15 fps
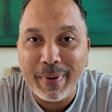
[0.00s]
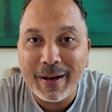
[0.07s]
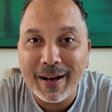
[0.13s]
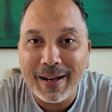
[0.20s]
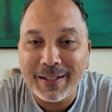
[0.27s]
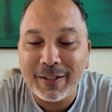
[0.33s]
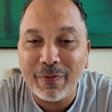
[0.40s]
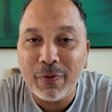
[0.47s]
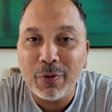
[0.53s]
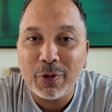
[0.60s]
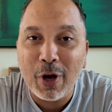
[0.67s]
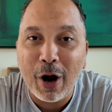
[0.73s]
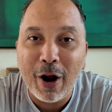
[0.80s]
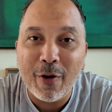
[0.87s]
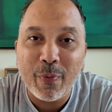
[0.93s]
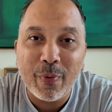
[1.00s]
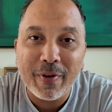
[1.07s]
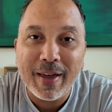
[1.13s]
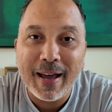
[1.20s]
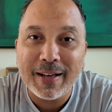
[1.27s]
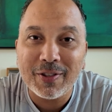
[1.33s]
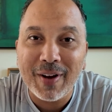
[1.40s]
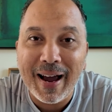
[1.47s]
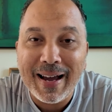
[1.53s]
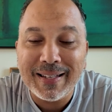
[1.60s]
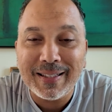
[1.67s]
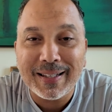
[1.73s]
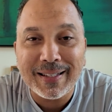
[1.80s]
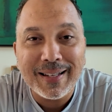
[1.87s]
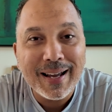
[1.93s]
Because if you start off with kings or
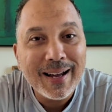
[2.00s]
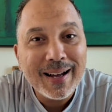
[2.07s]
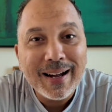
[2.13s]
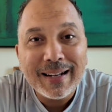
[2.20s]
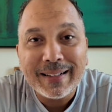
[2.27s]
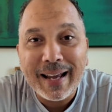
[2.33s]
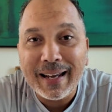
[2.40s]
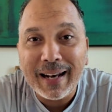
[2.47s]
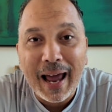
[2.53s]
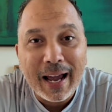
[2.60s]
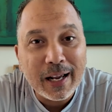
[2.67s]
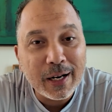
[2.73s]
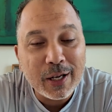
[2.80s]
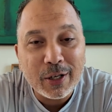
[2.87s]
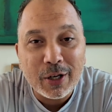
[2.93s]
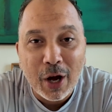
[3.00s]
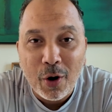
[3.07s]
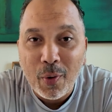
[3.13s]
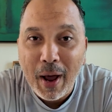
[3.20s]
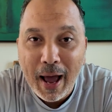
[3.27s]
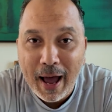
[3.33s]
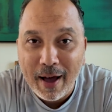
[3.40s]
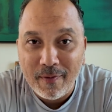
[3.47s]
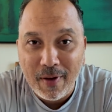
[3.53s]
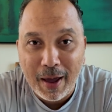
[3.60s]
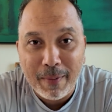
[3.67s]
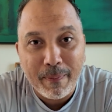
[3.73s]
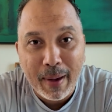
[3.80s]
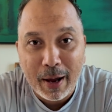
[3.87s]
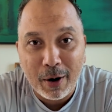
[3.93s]
aces, they likely don't have
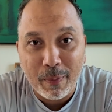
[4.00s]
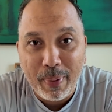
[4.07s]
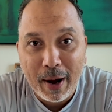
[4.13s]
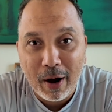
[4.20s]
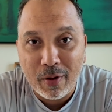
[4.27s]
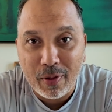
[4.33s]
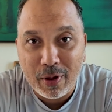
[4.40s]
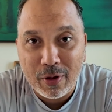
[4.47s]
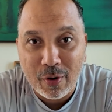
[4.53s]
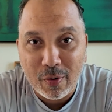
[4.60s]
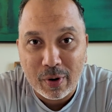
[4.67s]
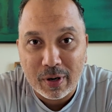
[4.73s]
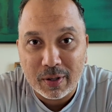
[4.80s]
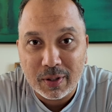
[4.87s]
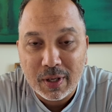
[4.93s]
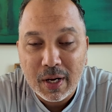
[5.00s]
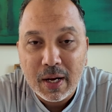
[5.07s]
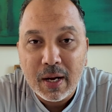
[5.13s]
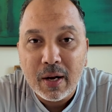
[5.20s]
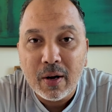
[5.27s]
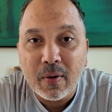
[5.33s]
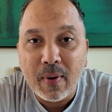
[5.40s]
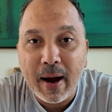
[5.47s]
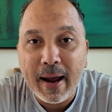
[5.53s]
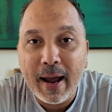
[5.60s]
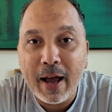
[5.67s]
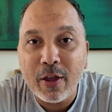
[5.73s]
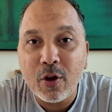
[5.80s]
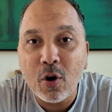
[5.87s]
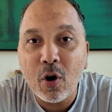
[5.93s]
a better pair than yours,
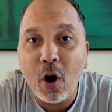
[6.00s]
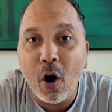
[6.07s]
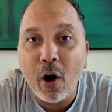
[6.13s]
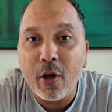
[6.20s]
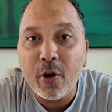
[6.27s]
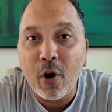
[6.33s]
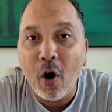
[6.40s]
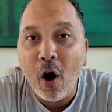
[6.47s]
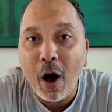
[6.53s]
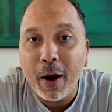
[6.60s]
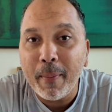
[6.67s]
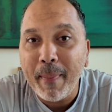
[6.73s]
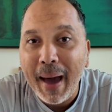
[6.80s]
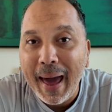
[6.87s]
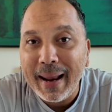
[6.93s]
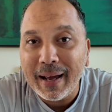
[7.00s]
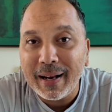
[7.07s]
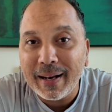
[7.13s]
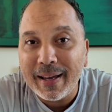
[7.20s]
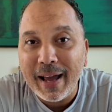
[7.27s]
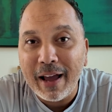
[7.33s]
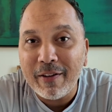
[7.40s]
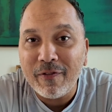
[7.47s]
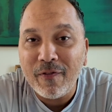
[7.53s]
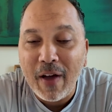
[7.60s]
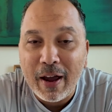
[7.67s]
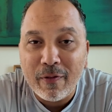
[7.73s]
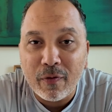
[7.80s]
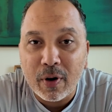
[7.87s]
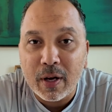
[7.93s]
right? And you're automatically a
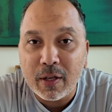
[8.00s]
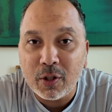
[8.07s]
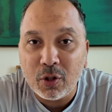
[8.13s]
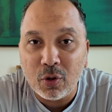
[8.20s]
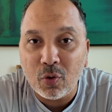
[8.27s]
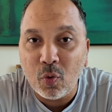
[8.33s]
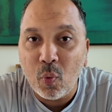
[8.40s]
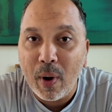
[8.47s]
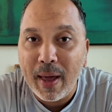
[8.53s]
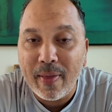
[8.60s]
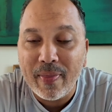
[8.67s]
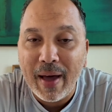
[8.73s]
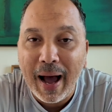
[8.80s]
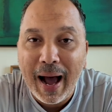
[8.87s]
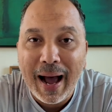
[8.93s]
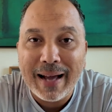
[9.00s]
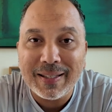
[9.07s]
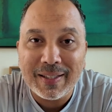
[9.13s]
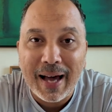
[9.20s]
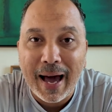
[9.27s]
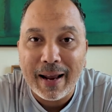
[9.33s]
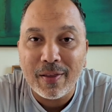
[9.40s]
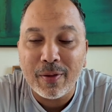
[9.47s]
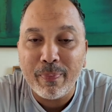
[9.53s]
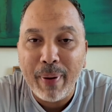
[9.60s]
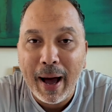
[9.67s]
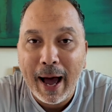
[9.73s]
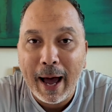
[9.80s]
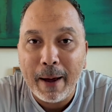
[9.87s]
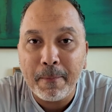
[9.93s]
favorite to win the high side of the
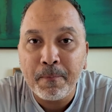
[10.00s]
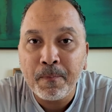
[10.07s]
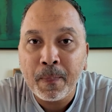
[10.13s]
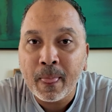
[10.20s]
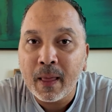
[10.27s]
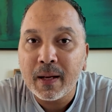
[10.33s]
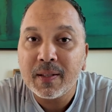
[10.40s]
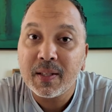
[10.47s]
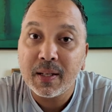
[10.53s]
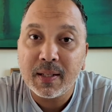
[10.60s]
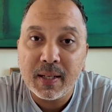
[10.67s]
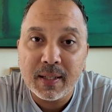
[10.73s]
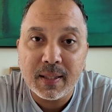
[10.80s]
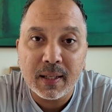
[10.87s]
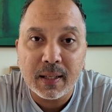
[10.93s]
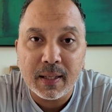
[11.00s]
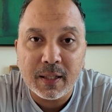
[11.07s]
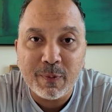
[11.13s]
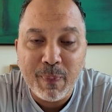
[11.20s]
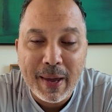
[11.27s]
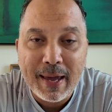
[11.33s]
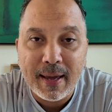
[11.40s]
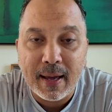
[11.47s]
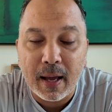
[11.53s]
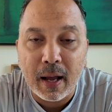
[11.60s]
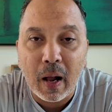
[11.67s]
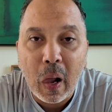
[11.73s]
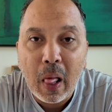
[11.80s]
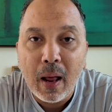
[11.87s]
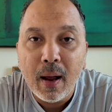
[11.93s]
pot, statistically
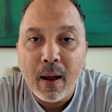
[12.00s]
speaking.